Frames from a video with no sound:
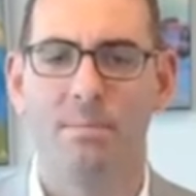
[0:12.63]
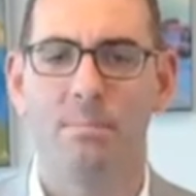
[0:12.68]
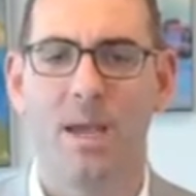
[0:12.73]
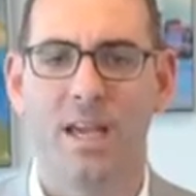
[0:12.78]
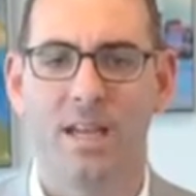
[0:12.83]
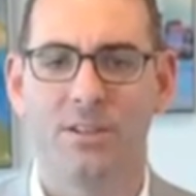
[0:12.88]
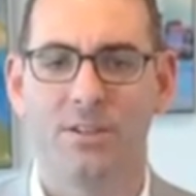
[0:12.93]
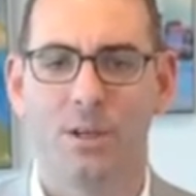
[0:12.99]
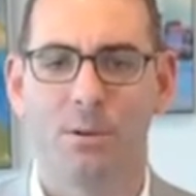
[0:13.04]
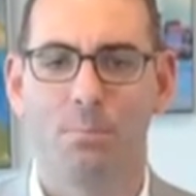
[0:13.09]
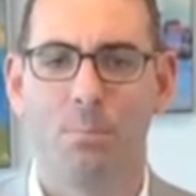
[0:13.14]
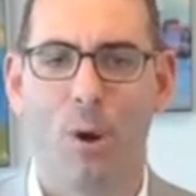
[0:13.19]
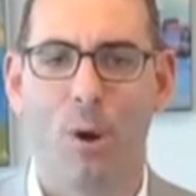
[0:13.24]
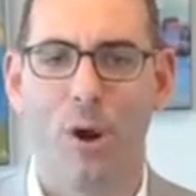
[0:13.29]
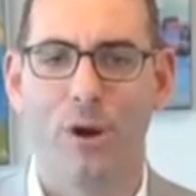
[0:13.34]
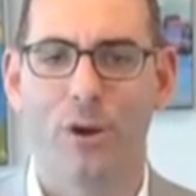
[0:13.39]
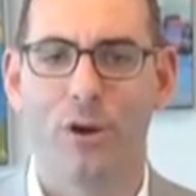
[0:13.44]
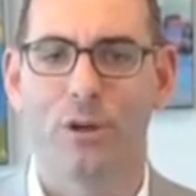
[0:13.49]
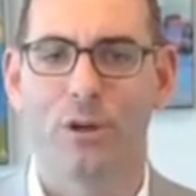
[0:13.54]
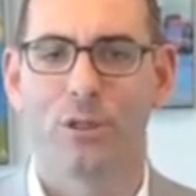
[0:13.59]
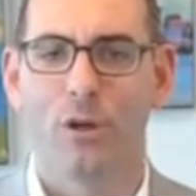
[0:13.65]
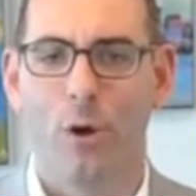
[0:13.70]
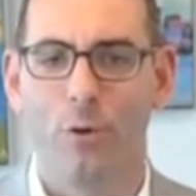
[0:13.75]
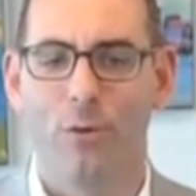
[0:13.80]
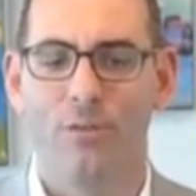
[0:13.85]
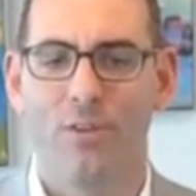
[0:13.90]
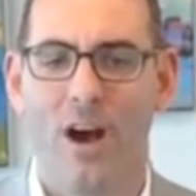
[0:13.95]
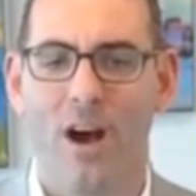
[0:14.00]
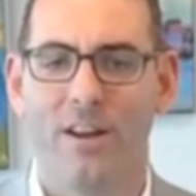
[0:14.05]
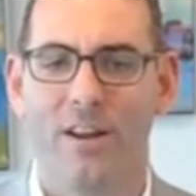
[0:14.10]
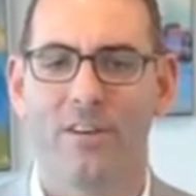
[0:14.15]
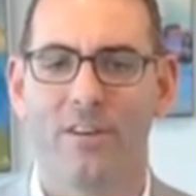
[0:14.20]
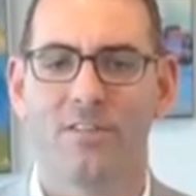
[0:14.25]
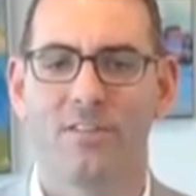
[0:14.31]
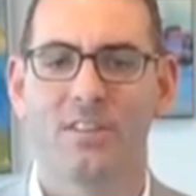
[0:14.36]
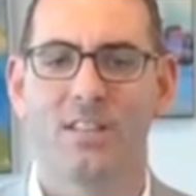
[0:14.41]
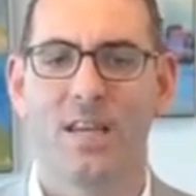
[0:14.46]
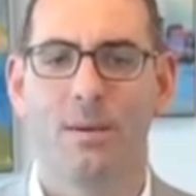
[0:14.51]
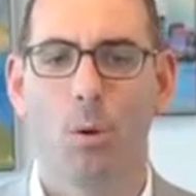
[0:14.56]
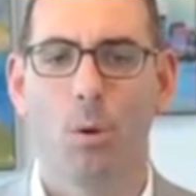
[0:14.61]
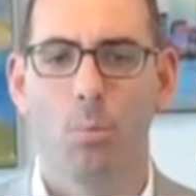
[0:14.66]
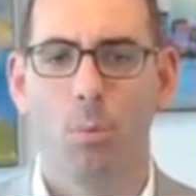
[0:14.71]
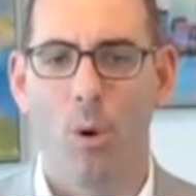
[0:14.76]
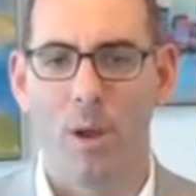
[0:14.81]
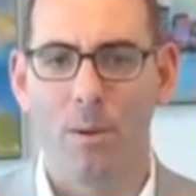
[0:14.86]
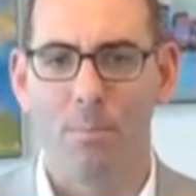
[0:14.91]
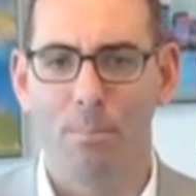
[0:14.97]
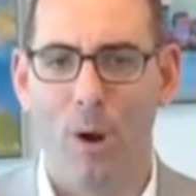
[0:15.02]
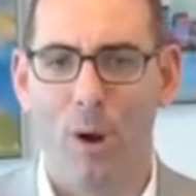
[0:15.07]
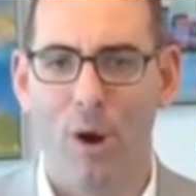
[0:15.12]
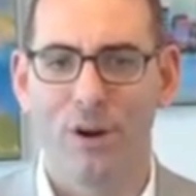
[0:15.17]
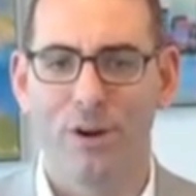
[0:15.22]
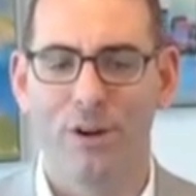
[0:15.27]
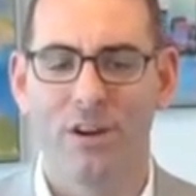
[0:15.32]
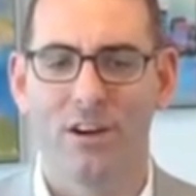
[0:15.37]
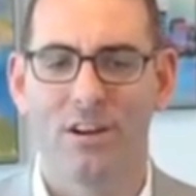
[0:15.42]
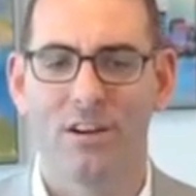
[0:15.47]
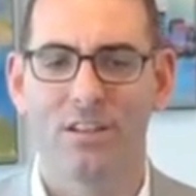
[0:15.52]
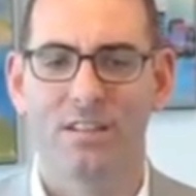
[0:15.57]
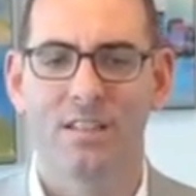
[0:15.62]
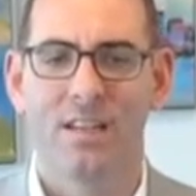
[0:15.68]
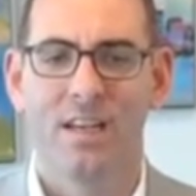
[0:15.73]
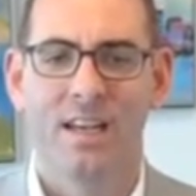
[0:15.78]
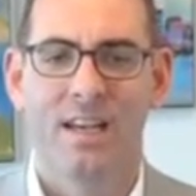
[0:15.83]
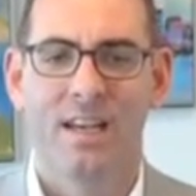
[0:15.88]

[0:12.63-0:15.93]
Managing Partner and Co-founder of Stablepoint Partners.